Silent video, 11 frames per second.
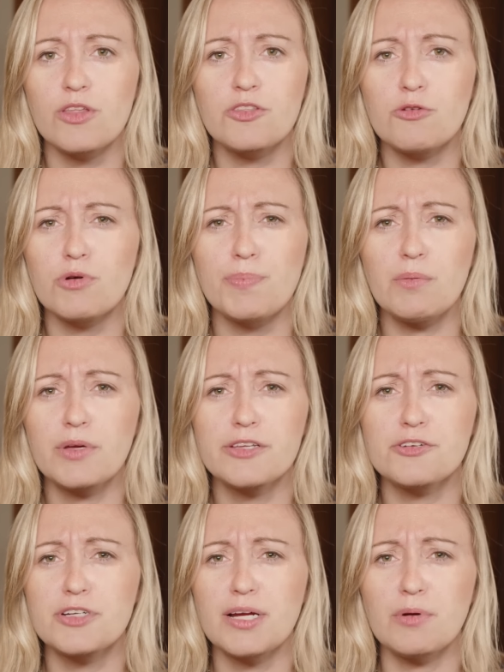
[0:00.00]
whether they're
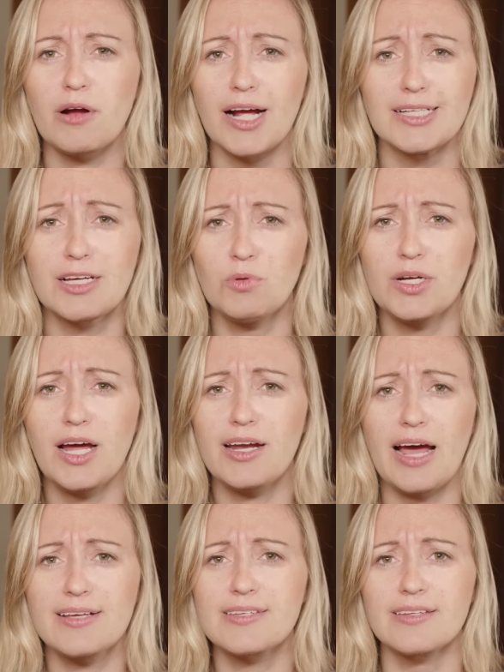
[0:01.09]
Republicans or Democrats, I would not
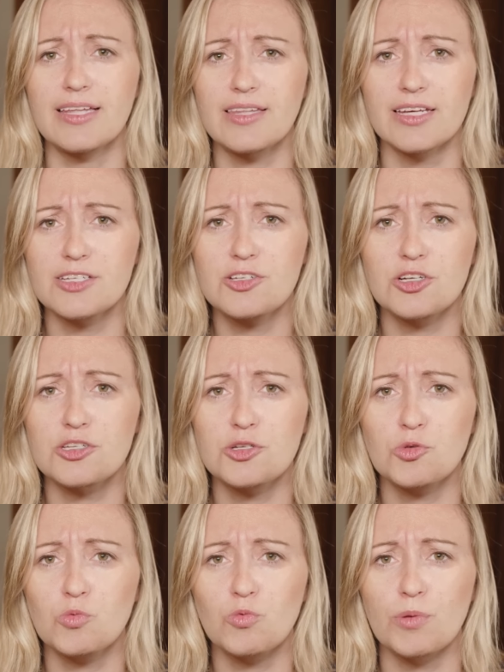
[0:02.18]
isolate this just
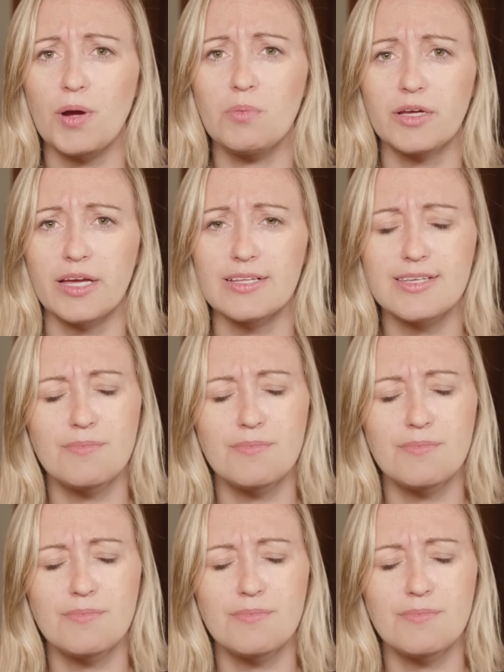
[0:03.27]
to Republicans.